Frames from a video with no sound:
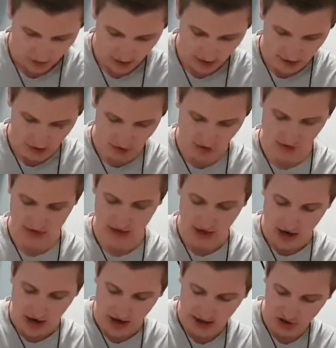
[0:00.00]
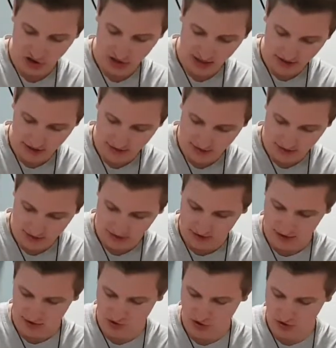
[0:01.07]
kind of do this. I checked it,
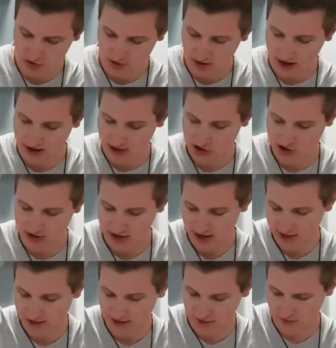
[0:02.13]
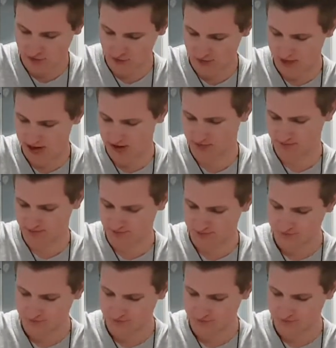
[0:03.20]
so I actually had it in for about,